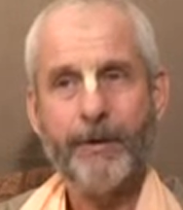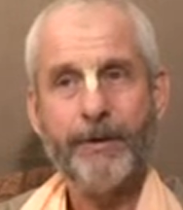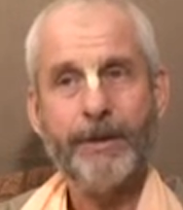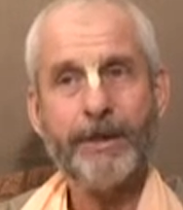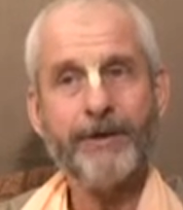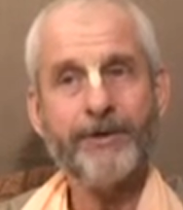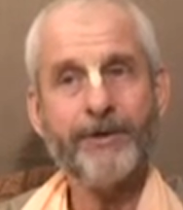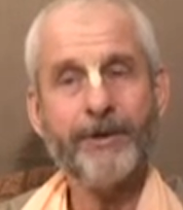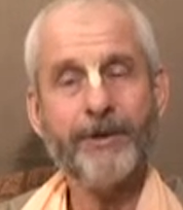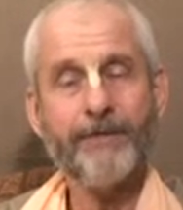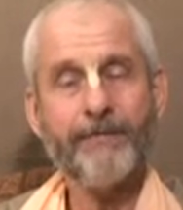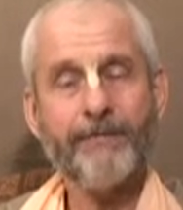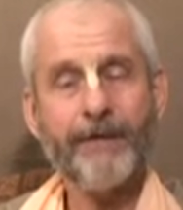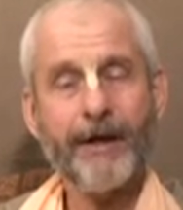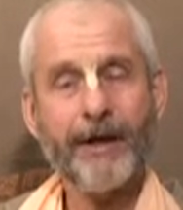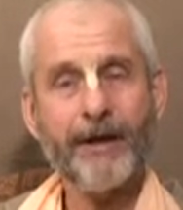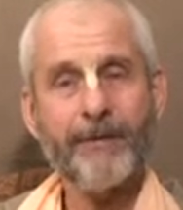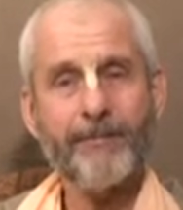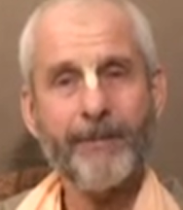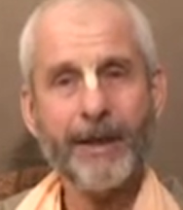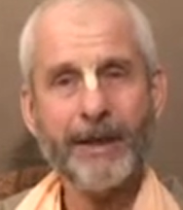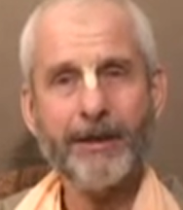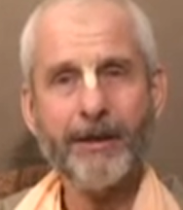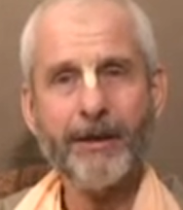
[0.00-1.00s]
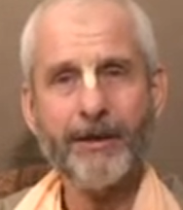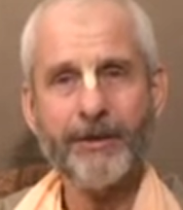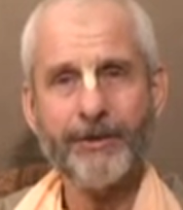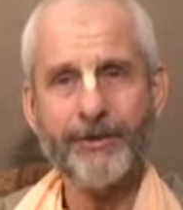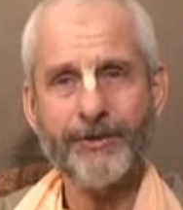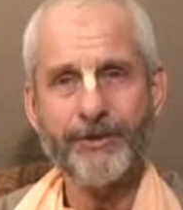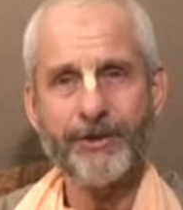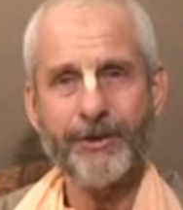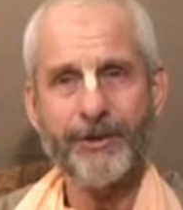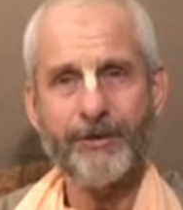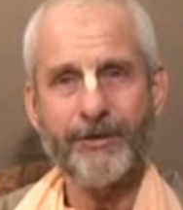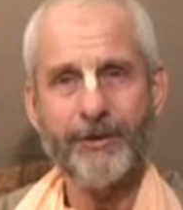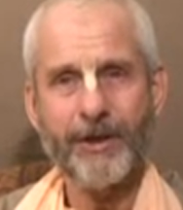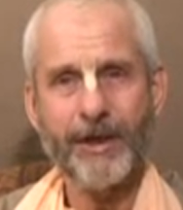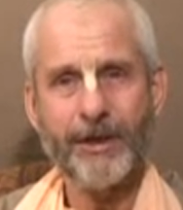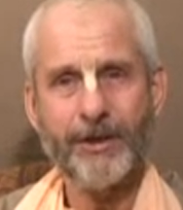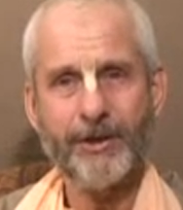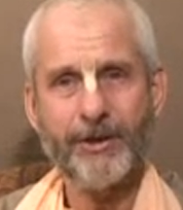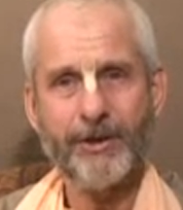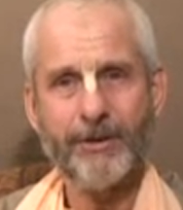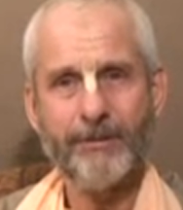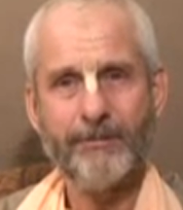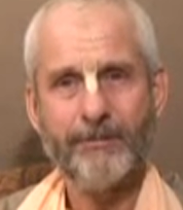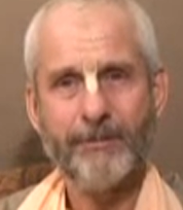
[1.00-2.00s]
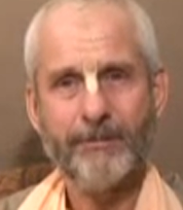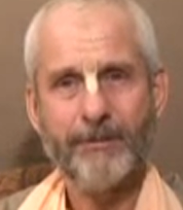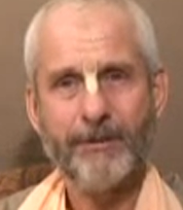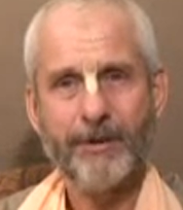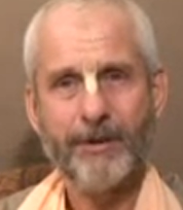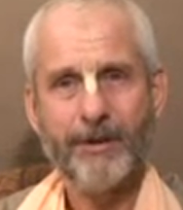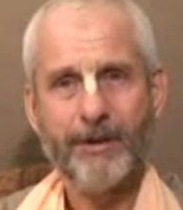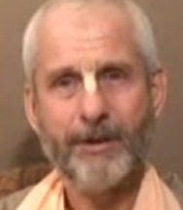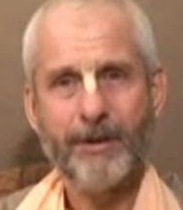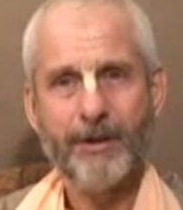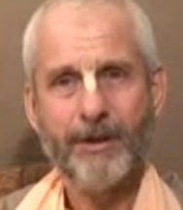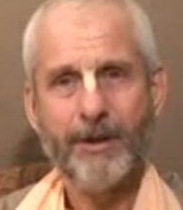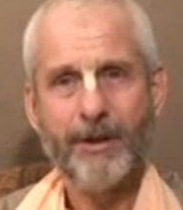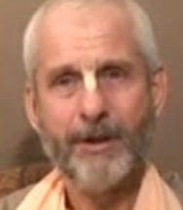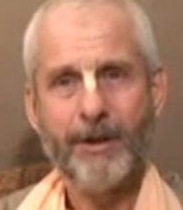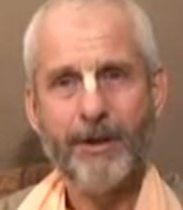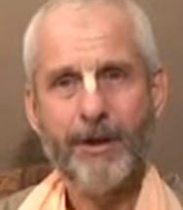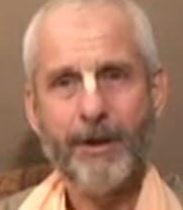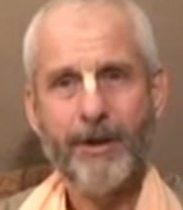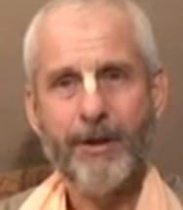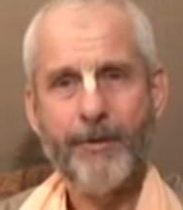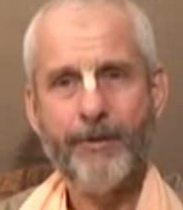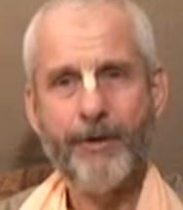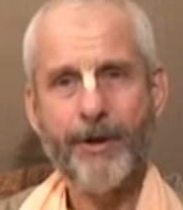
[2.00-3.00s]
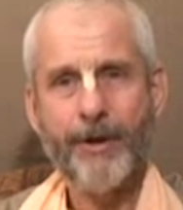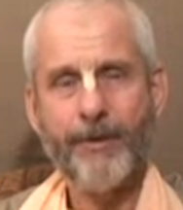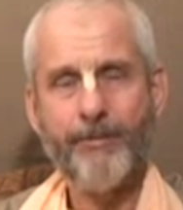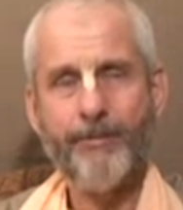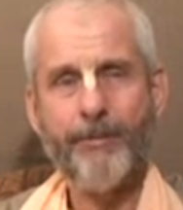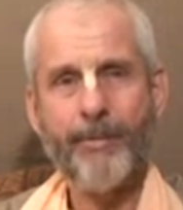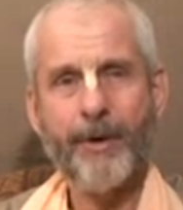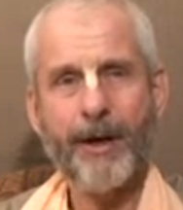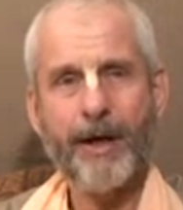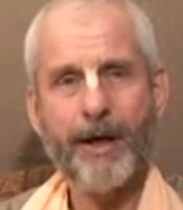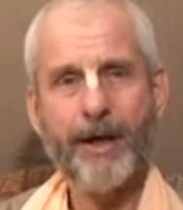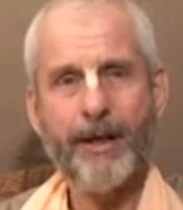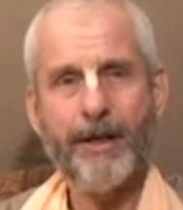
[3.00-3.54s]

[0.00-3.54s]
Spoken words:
There's the environmental consideration. That